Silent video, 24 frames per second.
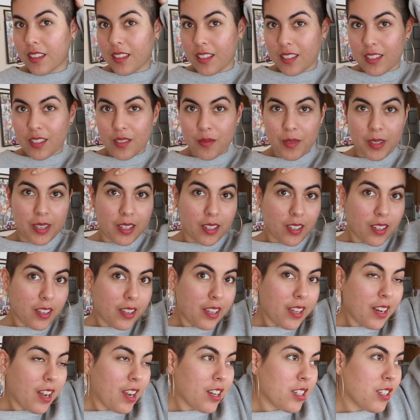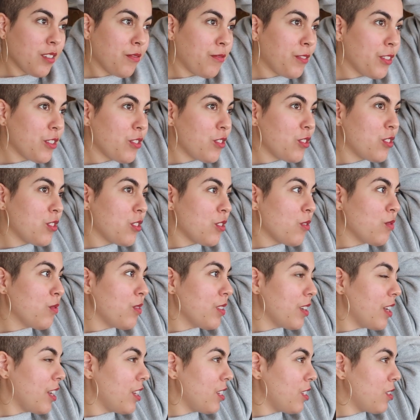This is what I look. It actually feels so
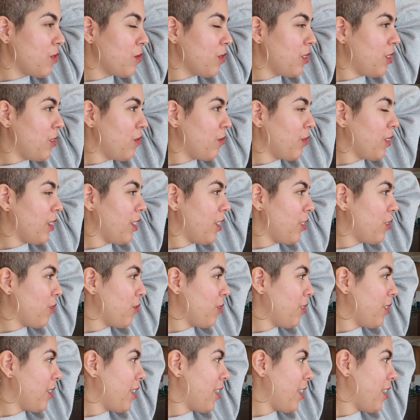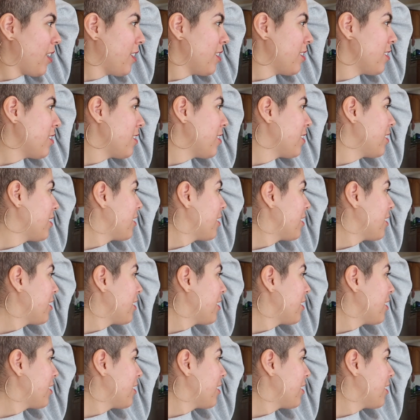nice when you run it through your hands.